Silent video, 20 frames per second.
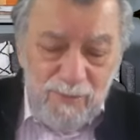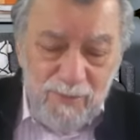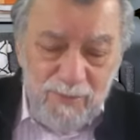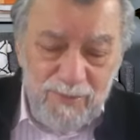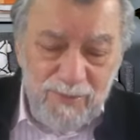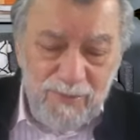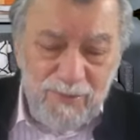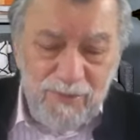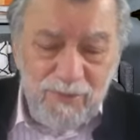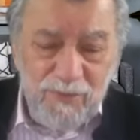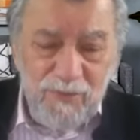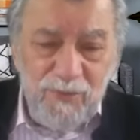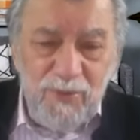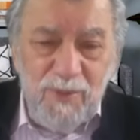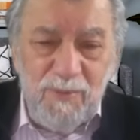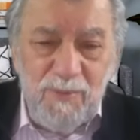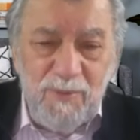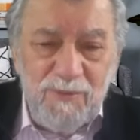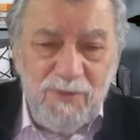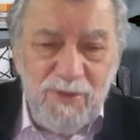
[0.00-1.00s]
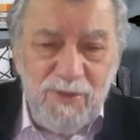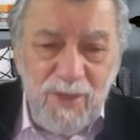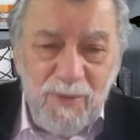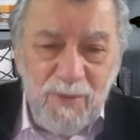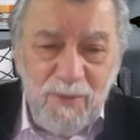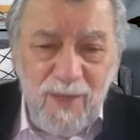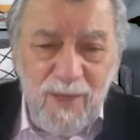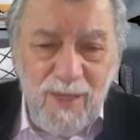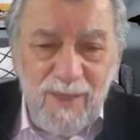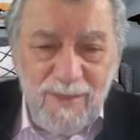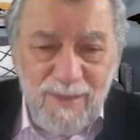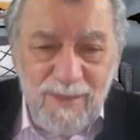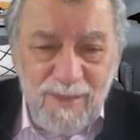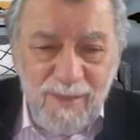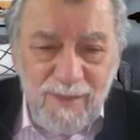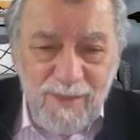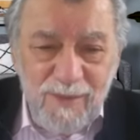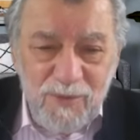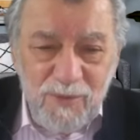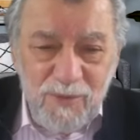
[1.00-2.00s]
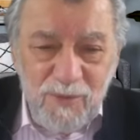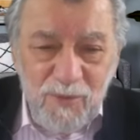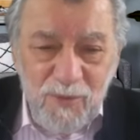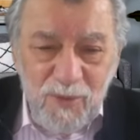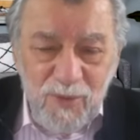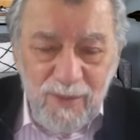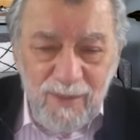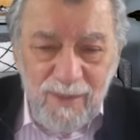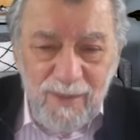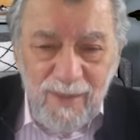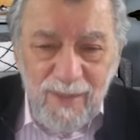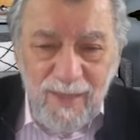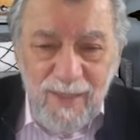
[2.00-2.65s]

stream of generosity is gone,